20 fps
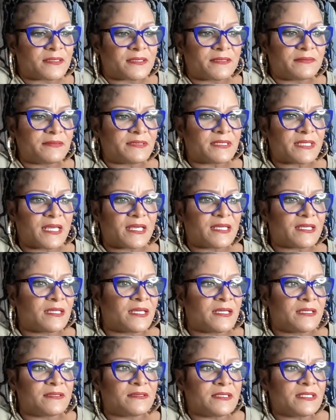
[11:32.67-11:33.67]
she was
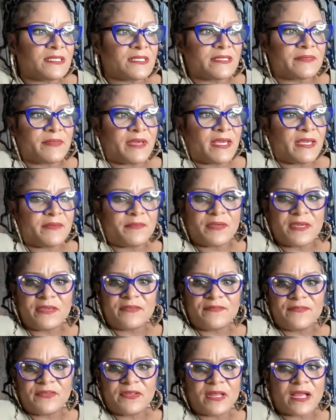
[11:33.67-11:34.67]
like, you just make
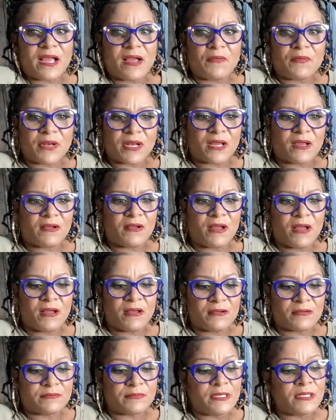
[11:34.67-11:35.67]
me feel like I want to go
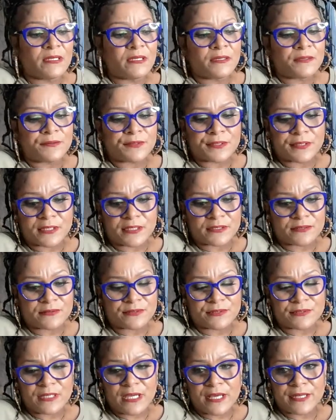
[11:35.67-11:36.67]
home. Well, girl, do
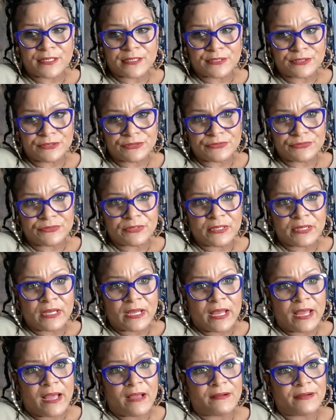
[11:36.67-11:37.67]
what you want to do.
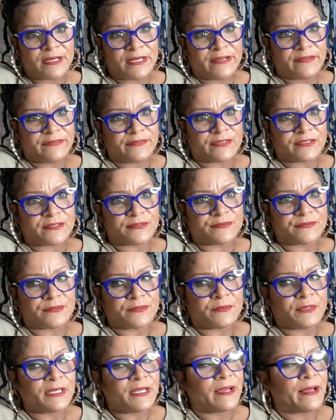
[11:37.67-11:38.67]
However,
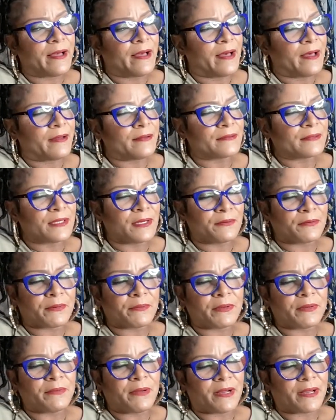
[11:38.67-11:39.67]
we all know when
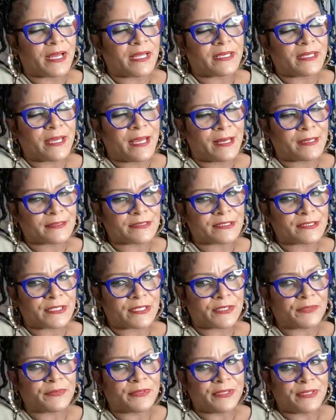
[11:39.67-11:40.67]
we walk out the house,
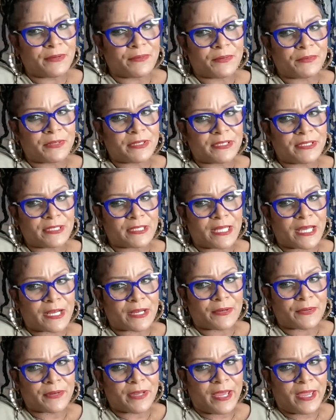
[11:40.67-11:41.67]
honey, you know what we look like,
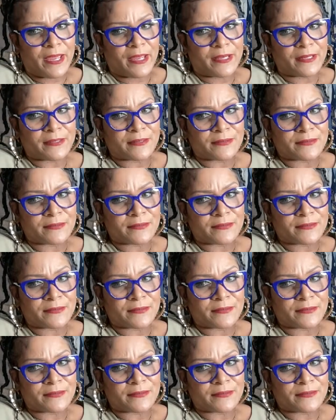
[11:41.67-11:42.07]
okay?